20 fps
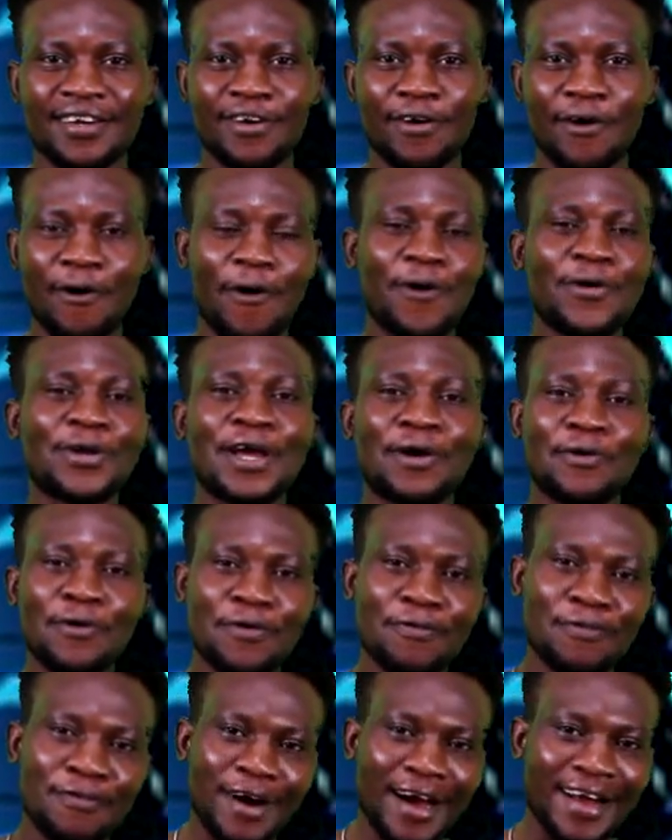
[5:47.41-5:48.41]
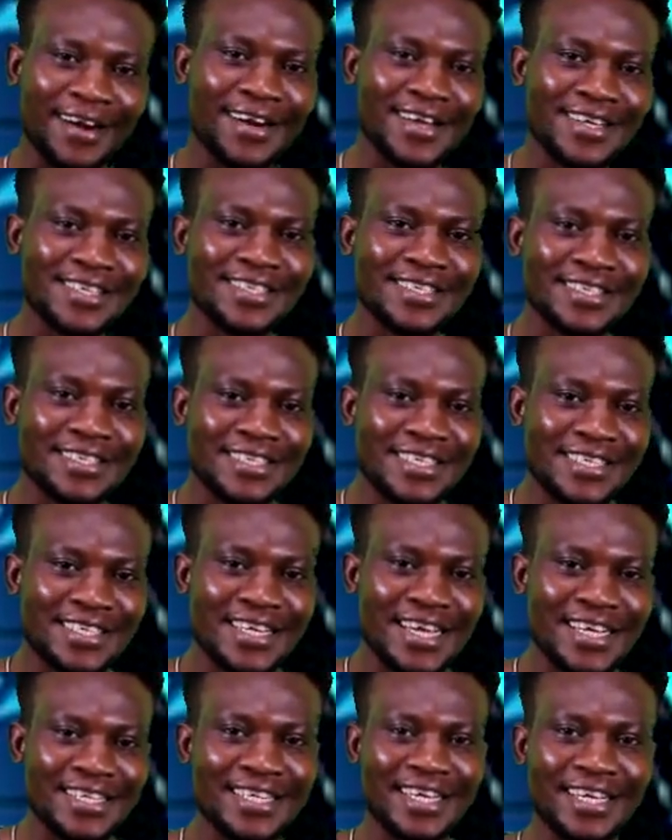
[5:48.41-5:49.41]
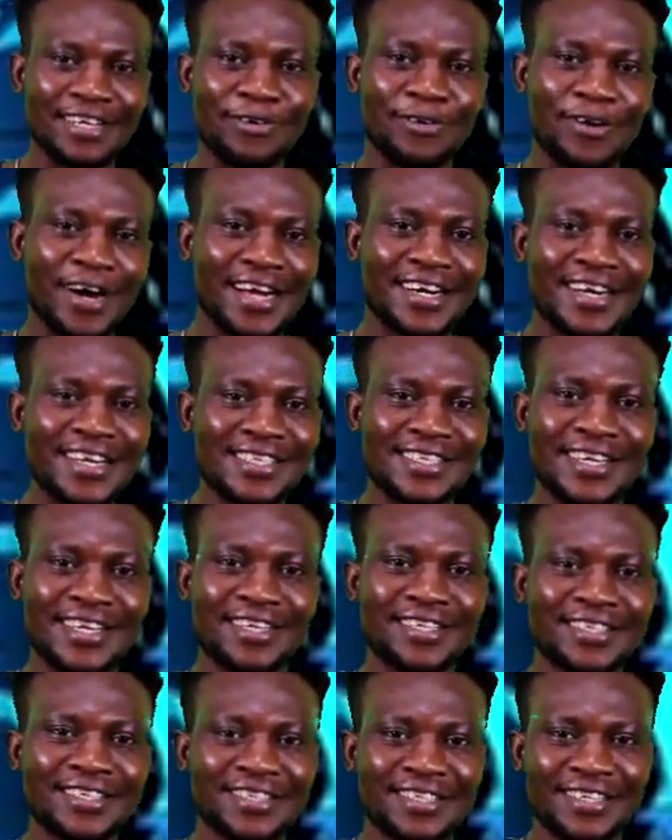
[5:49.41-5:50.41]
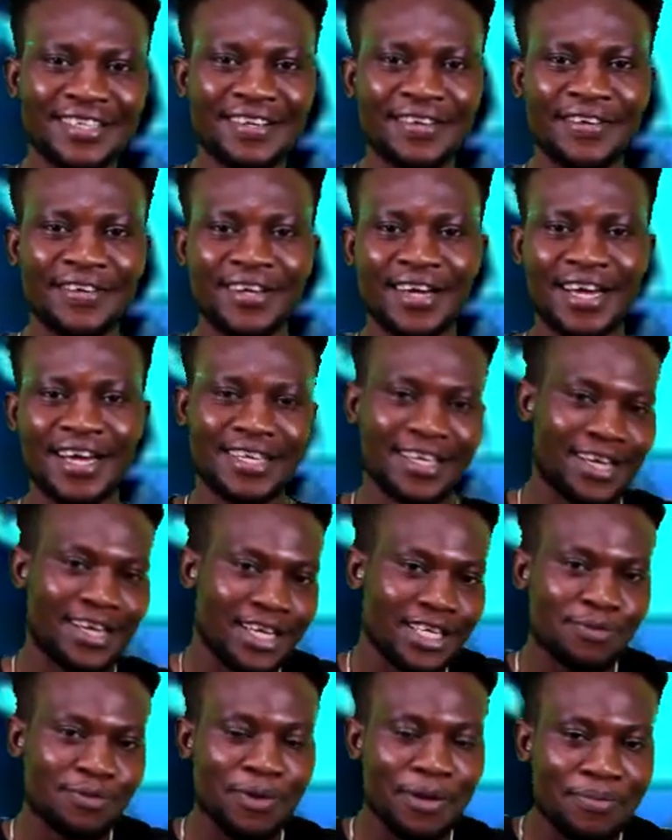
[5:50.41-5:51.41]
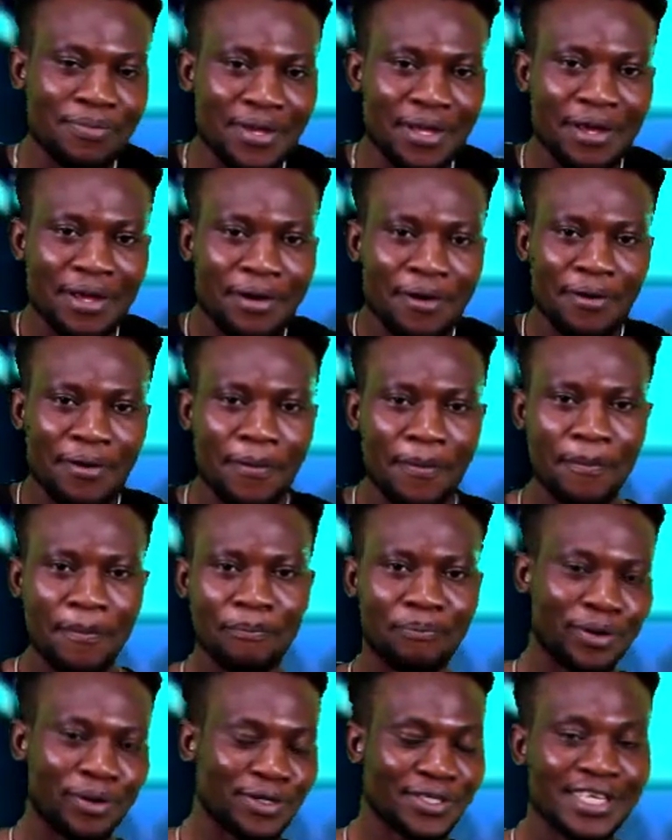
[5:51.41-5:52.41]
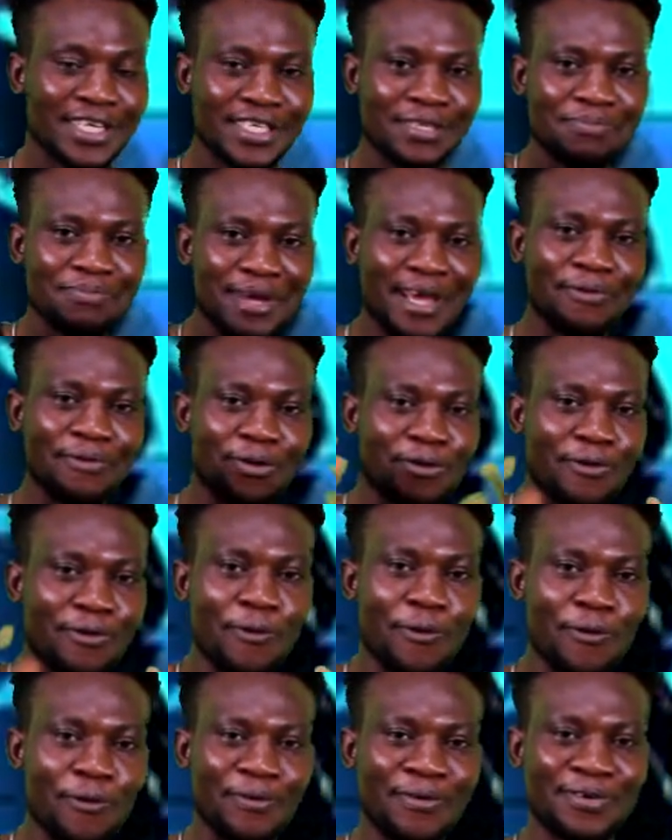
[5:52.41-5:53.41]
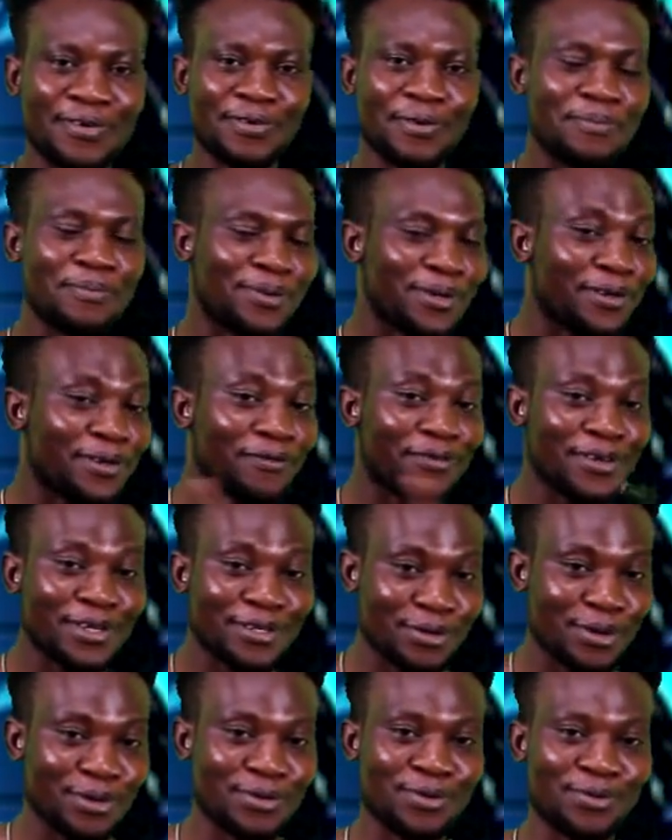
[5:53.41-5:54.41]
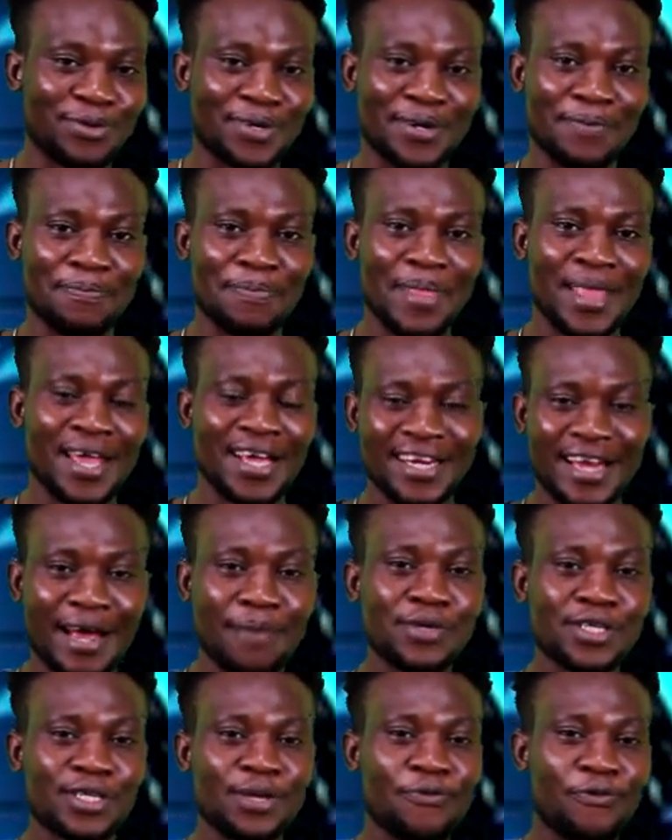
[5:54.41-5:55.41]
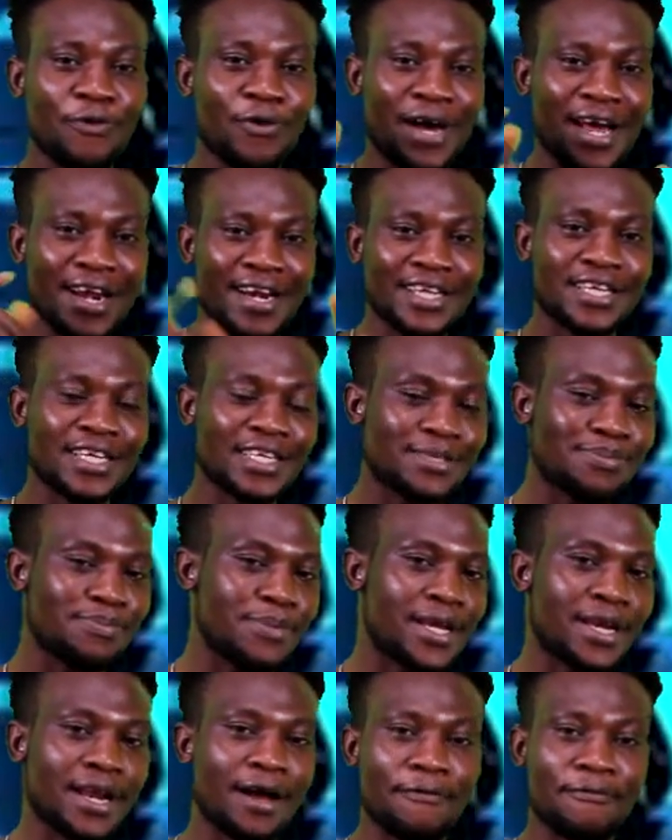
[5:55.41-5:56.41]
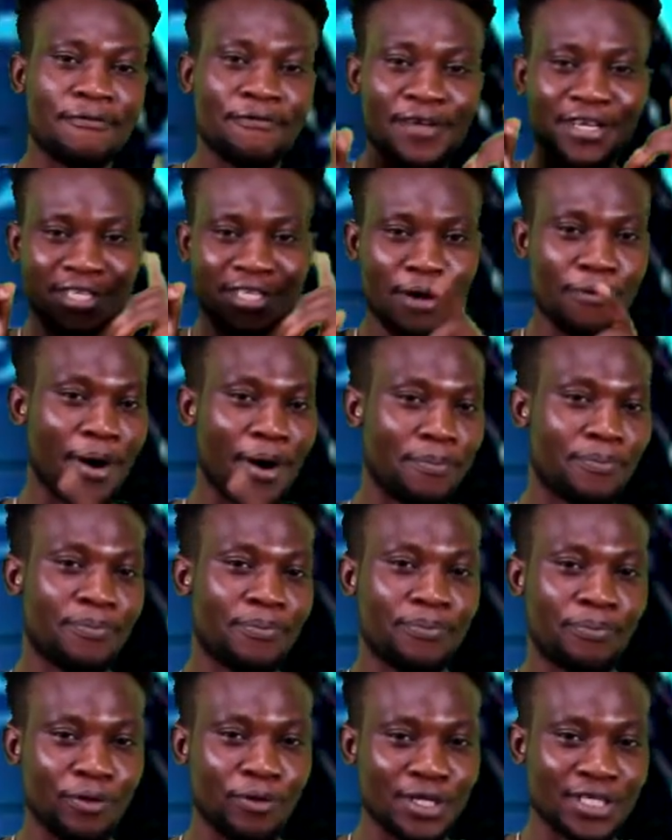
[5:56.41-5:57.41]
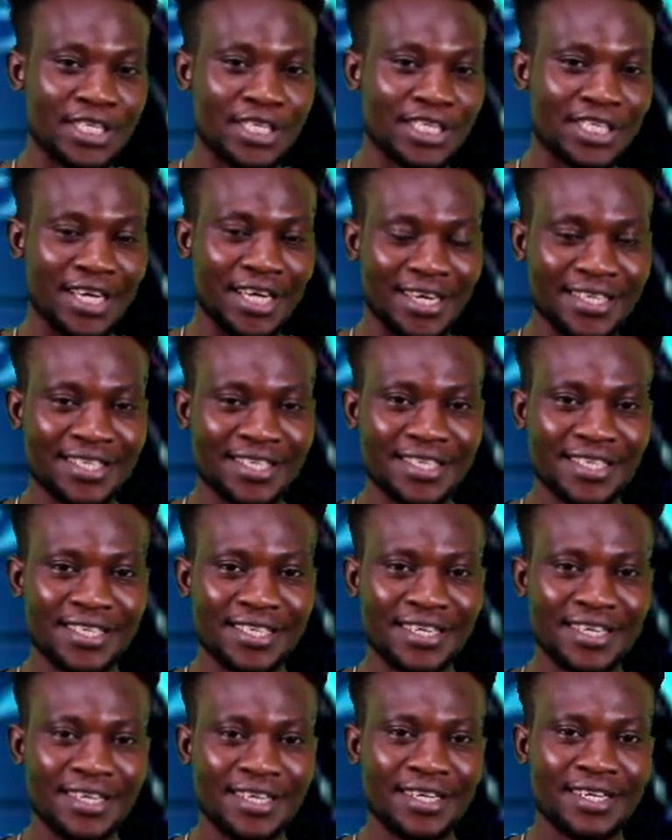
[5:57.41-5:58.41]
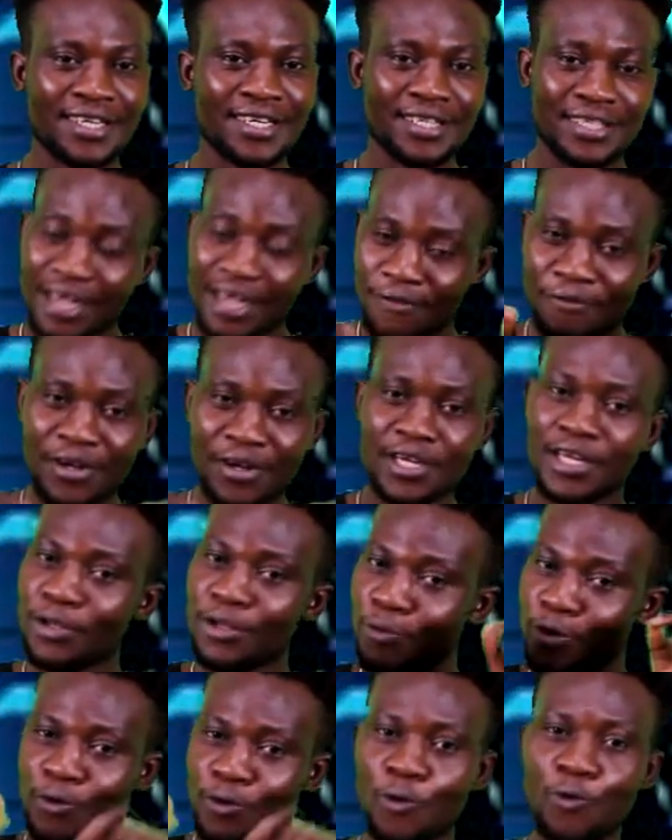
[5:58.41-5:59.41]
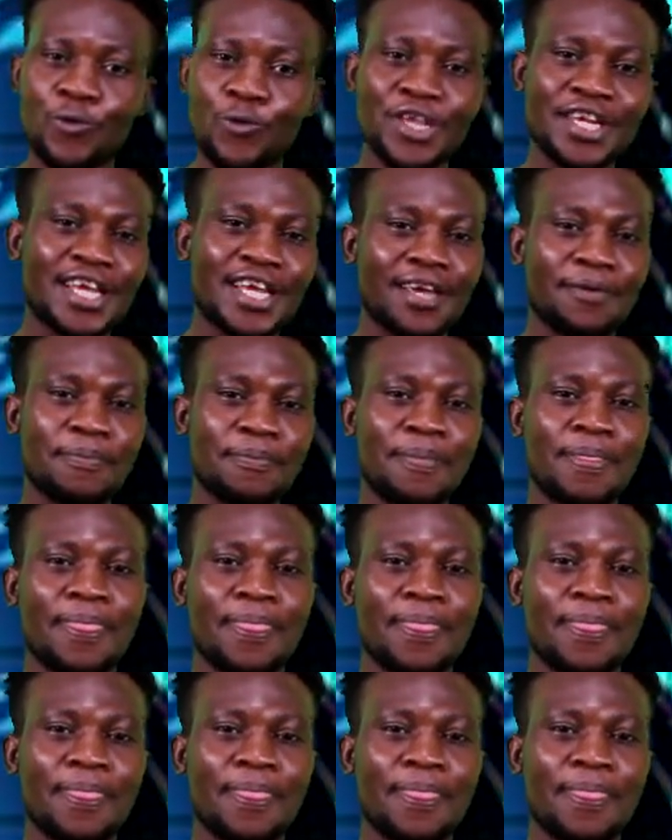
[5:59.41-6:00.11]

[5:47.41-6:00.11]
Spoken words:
or they go even arrest, detain them or arrest them, as the case may be. But this may go, nobody fit talk to them. That means if we carry this man now face our politicians, definitely we go meet them.